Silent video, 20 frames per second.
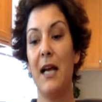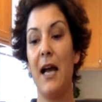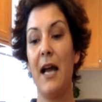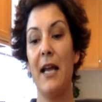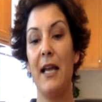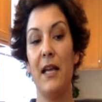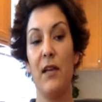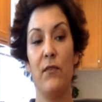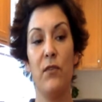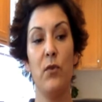
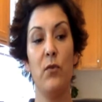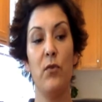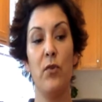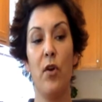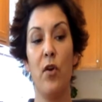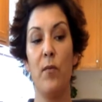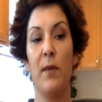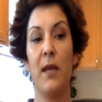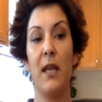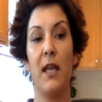if you
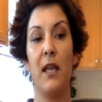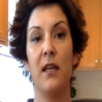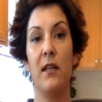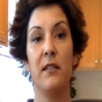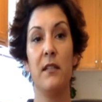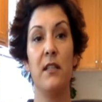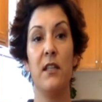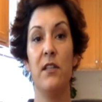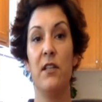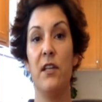know me,
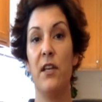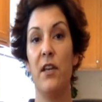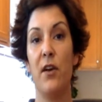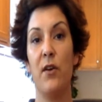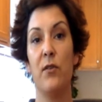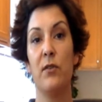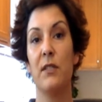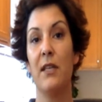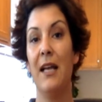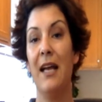Cindy
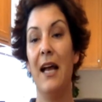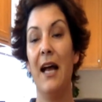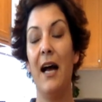knows,